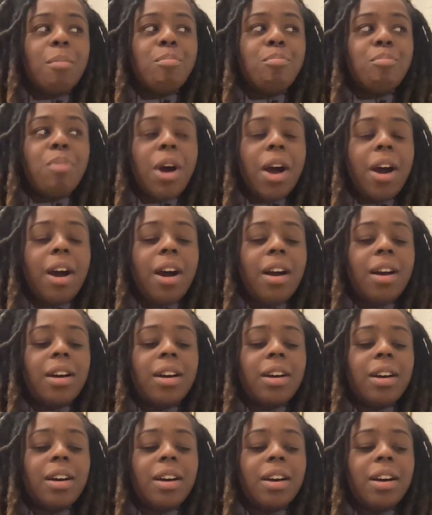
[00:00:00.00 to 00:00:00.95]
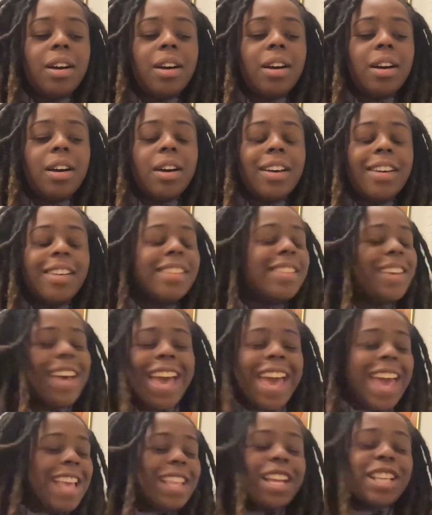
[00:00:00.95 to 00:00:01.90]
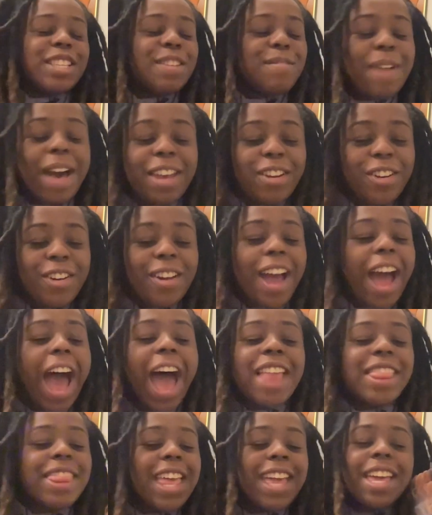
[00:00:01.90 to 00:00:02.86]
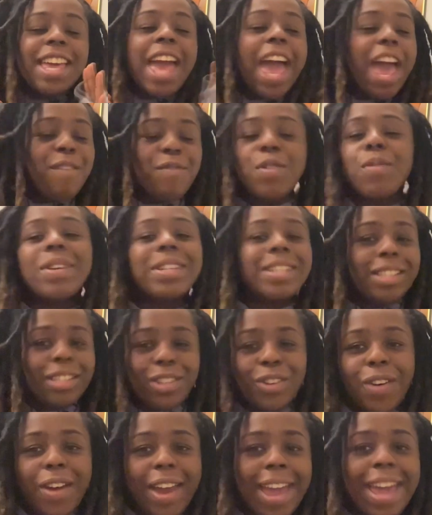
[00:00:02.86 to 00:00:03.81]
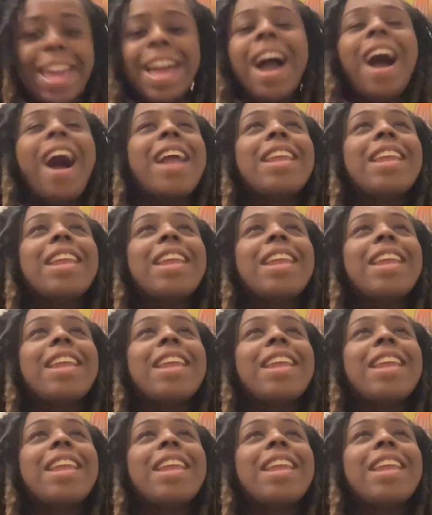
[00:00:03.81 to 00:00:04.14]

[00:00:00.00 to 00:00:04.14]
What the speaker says: but it doesn't matter. I think everyone is great.